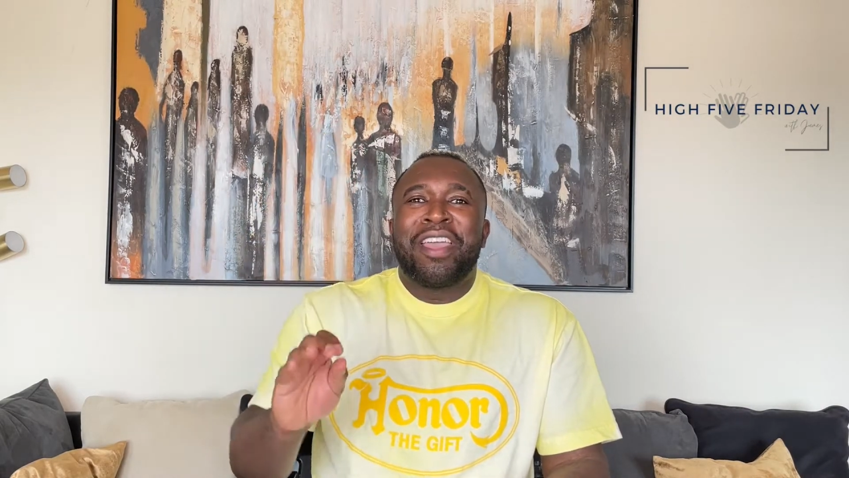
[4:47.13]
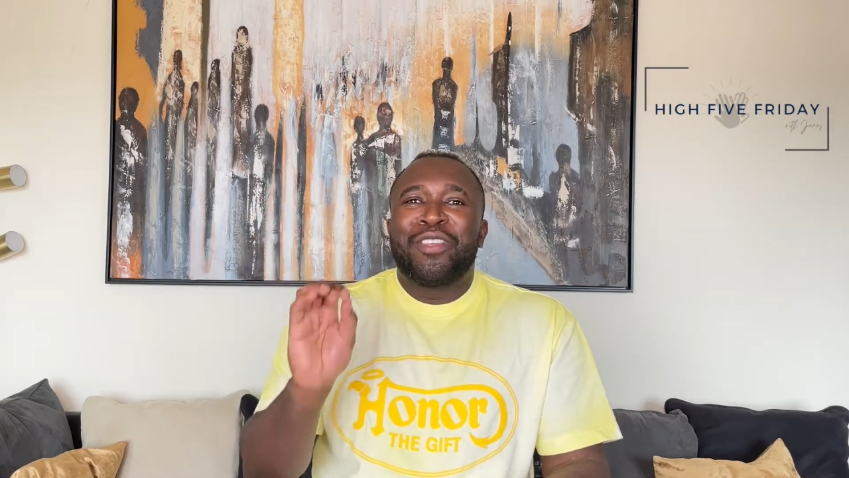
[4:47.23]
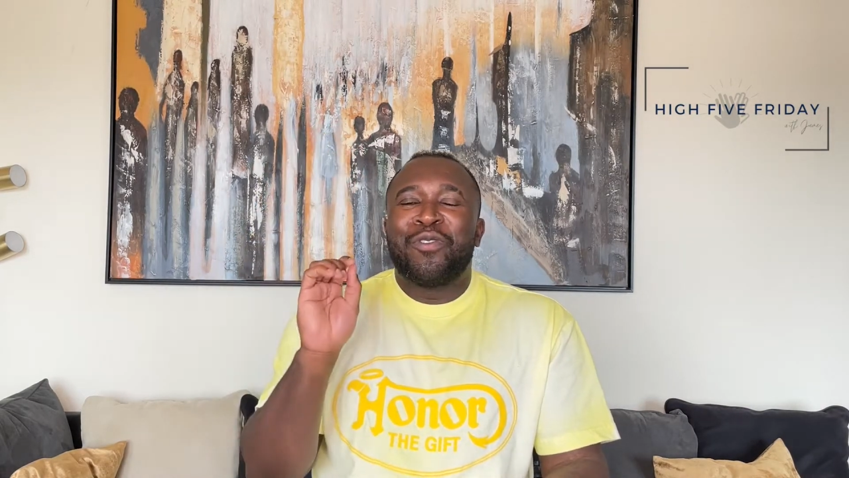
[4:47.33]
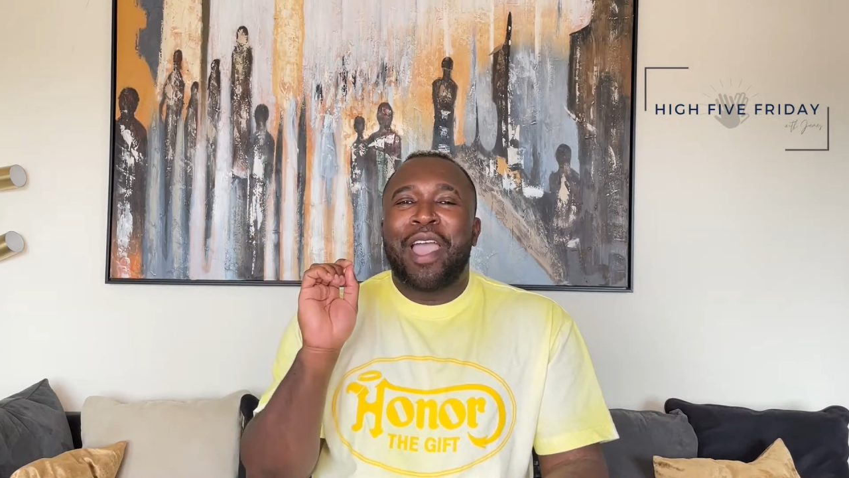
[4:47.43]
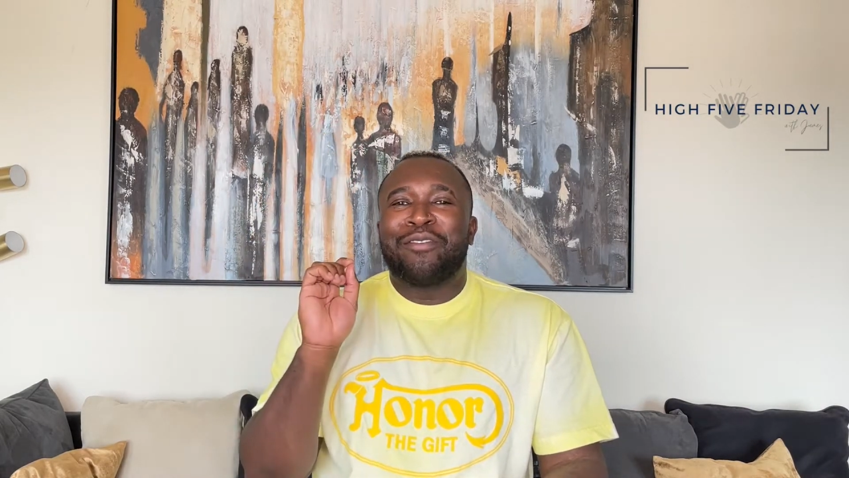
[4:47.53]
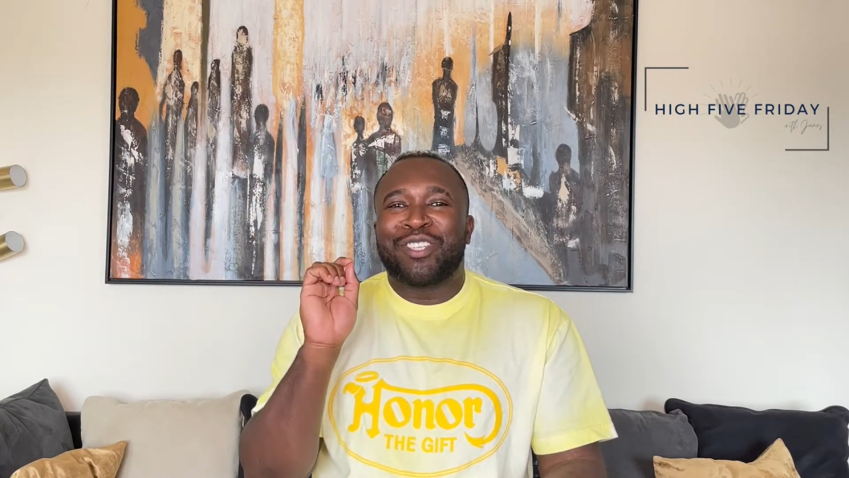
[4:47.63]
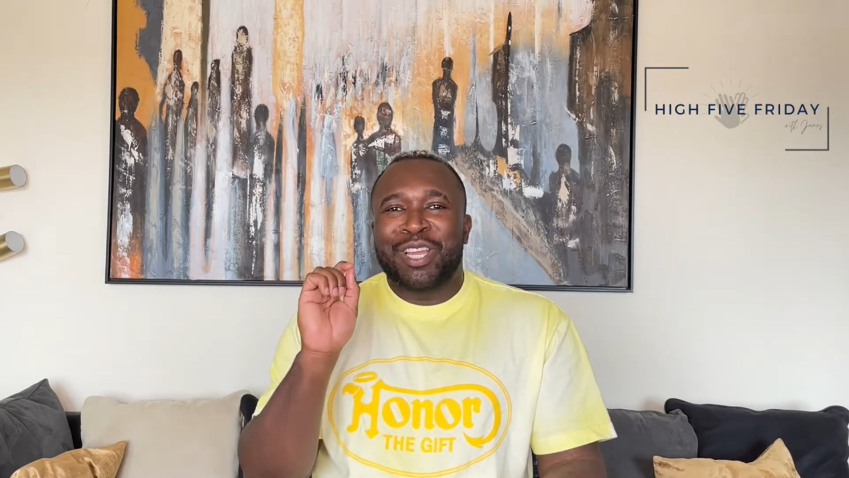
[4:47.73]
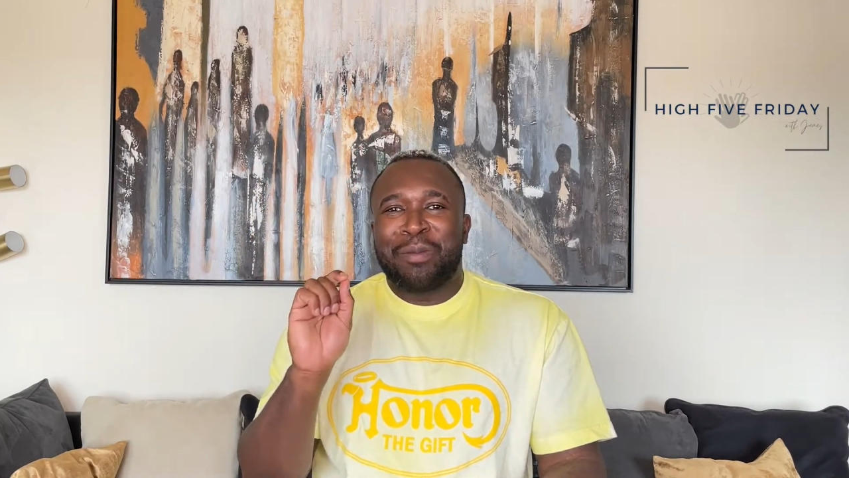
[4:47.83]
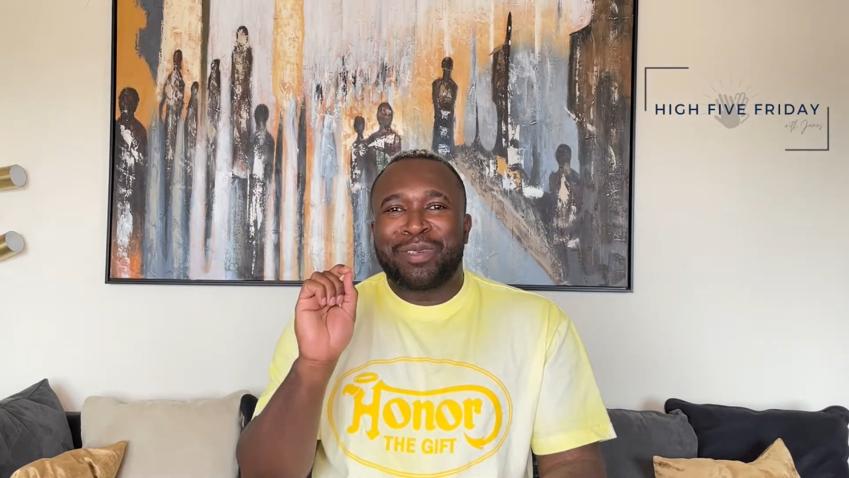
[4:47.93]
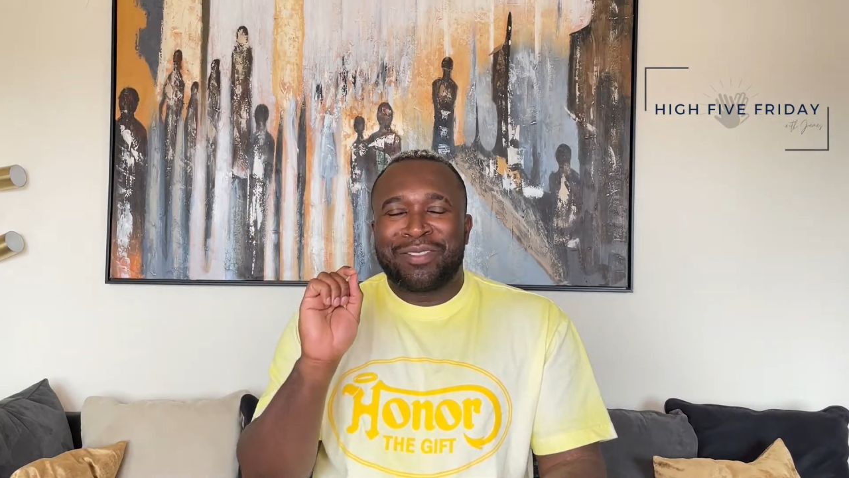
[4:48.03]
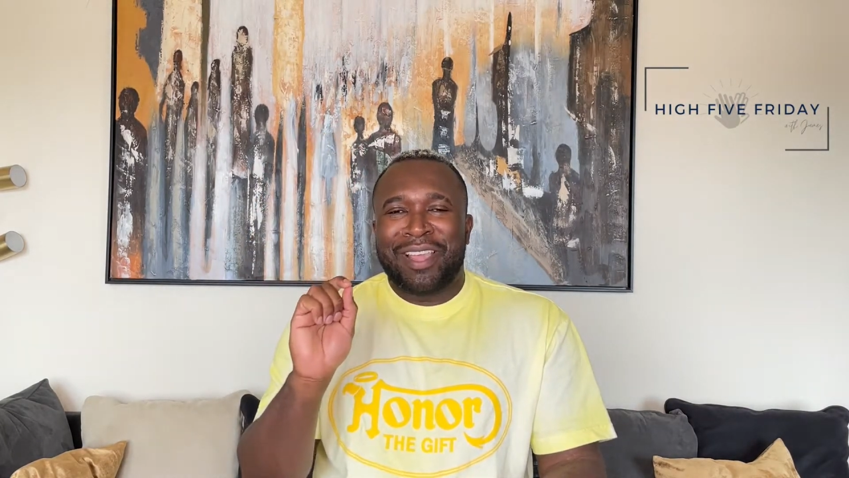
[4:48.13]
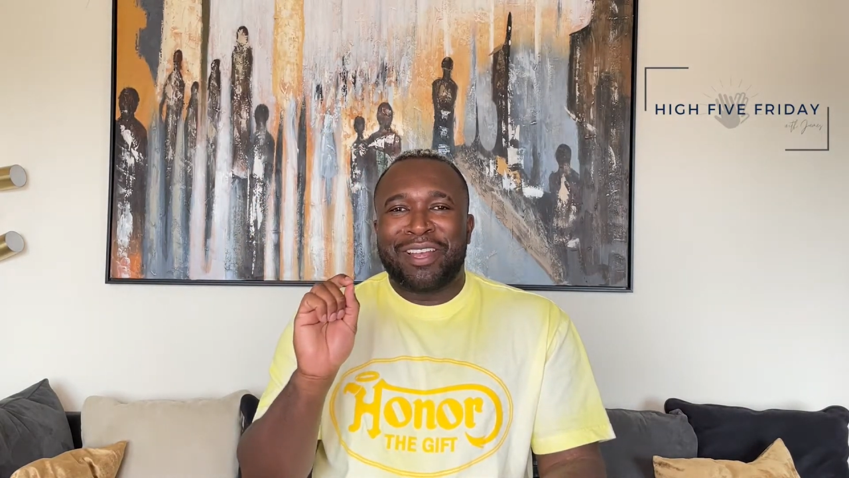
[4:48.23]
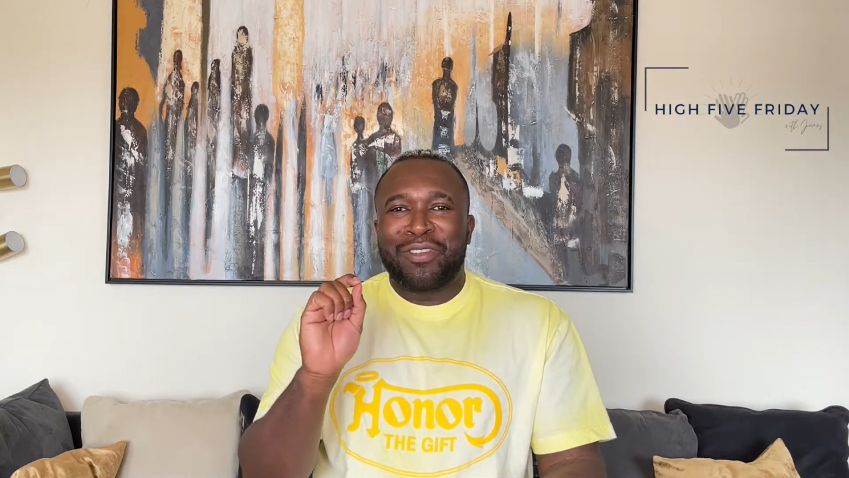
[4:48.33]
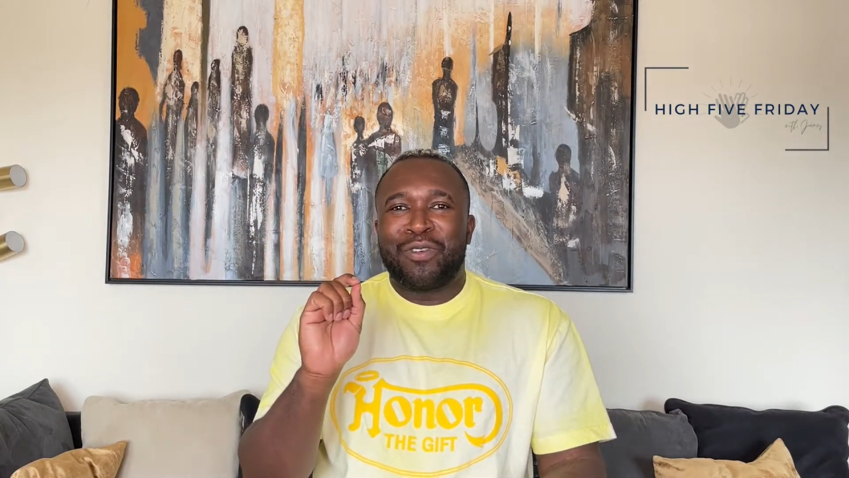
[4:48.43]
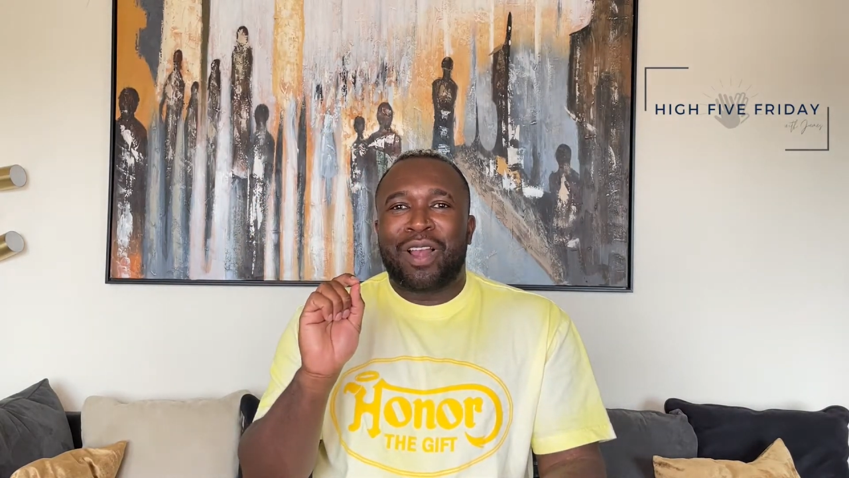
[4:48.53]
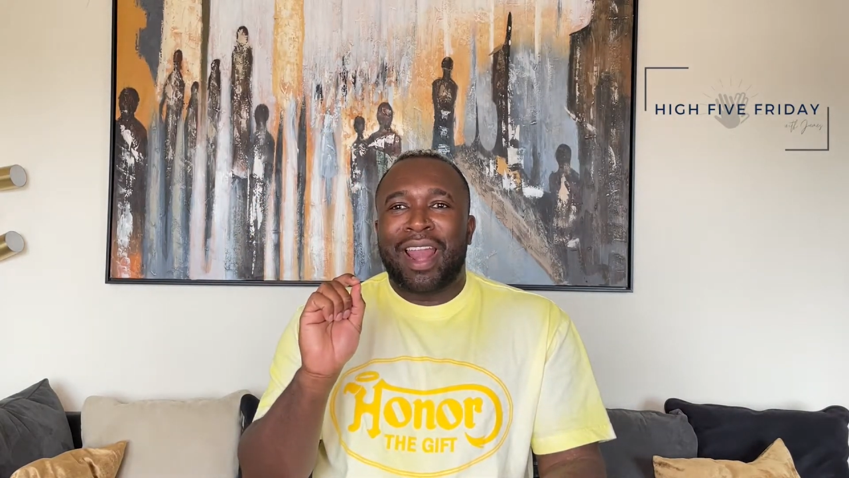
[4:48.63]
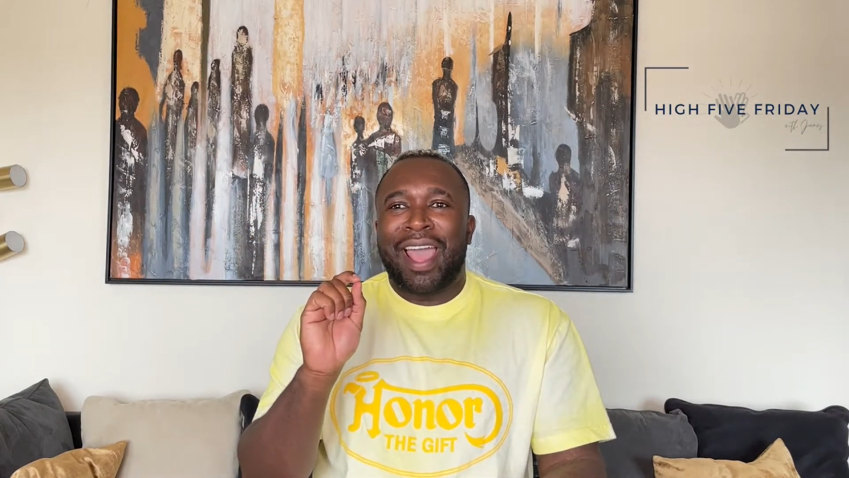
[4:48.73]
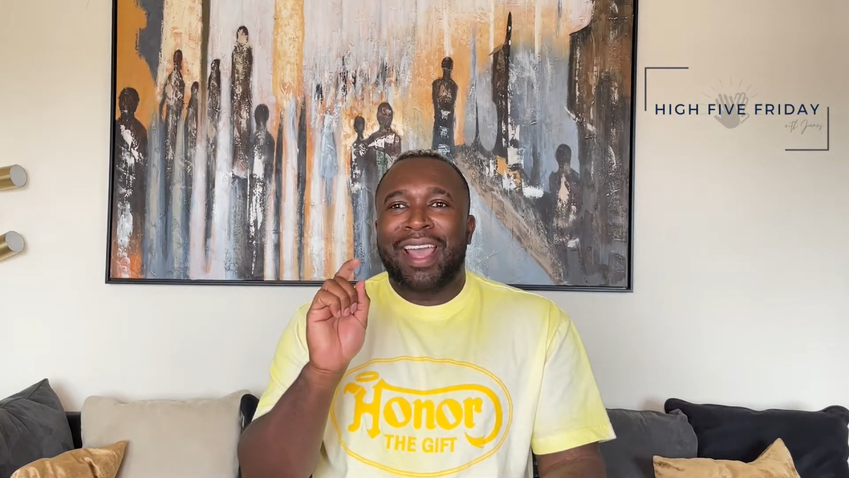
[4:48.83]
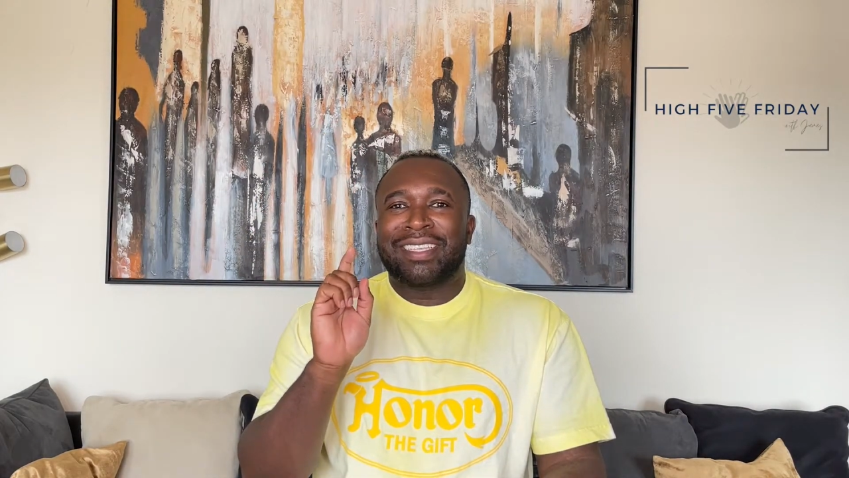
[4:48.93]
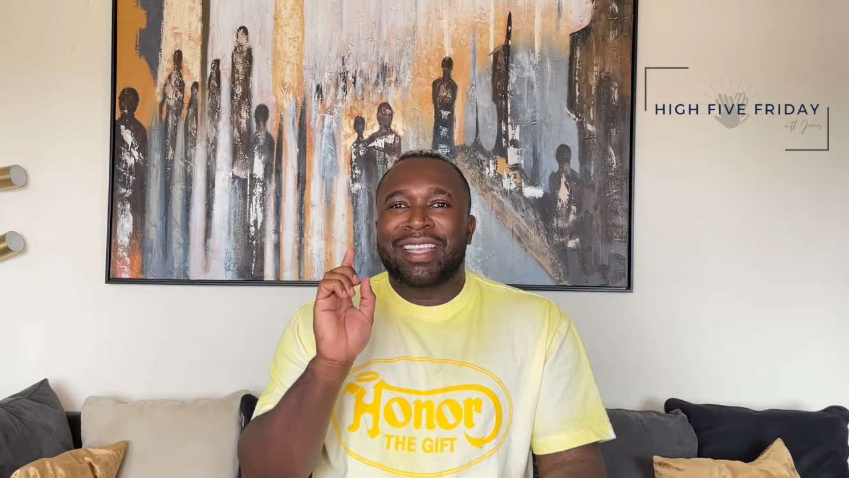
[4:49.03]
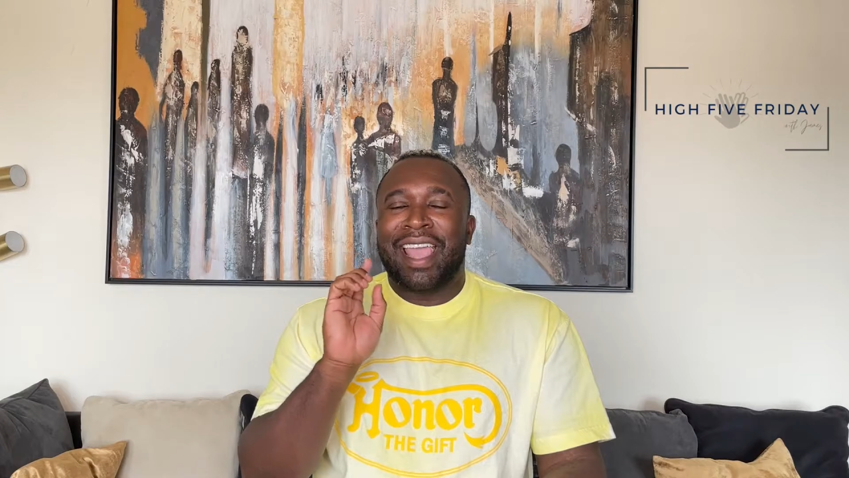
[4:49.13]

You have jumped in that new class